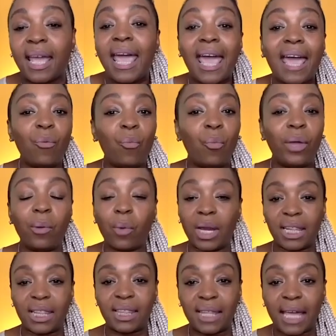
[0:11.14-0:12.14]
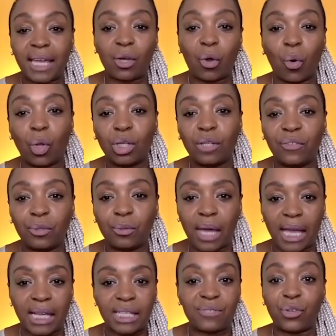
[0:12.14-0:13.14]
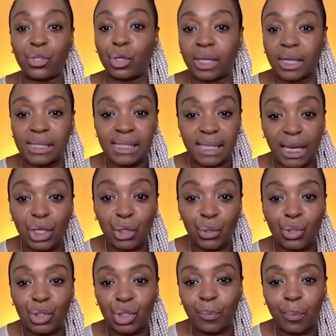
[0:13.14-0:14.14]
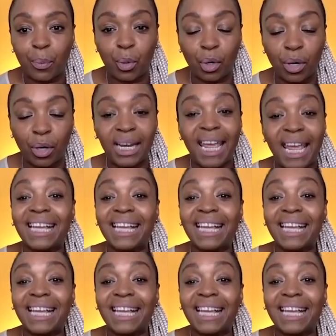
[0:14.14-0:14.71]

And we want to thank all of you guys for your continued support.